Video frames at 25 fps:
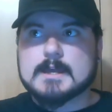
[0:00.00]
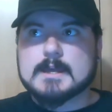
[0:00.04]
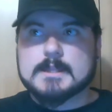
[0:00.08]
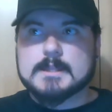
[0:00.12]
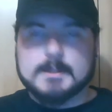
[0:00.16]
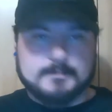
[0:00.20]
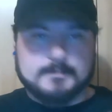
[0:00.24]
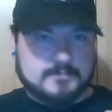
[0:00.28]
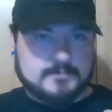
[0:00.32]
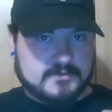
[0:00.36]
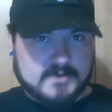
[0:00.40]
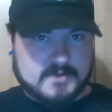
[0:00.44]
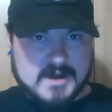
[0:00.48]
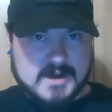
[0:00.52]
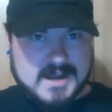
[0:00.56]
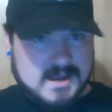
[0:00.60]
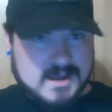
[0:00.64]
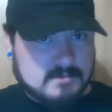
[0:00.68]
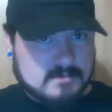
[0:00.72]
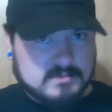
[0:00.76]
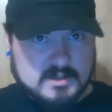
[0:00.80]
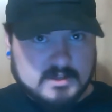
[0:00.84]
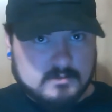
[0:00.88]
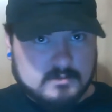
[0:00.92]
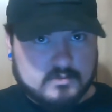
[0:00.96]
The
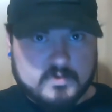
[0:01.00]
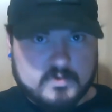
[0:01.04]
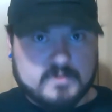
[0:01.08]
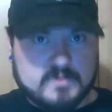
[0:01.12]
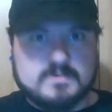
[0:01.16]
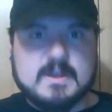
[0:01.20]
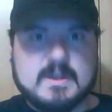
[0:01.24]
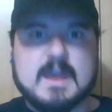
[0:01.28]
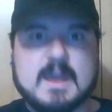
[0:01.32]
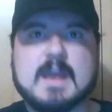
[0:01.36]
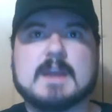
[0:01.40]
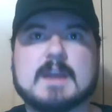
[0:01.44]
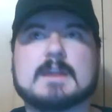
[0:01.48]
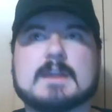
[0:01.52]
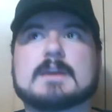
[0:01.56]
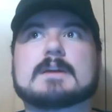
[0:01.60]
problem with that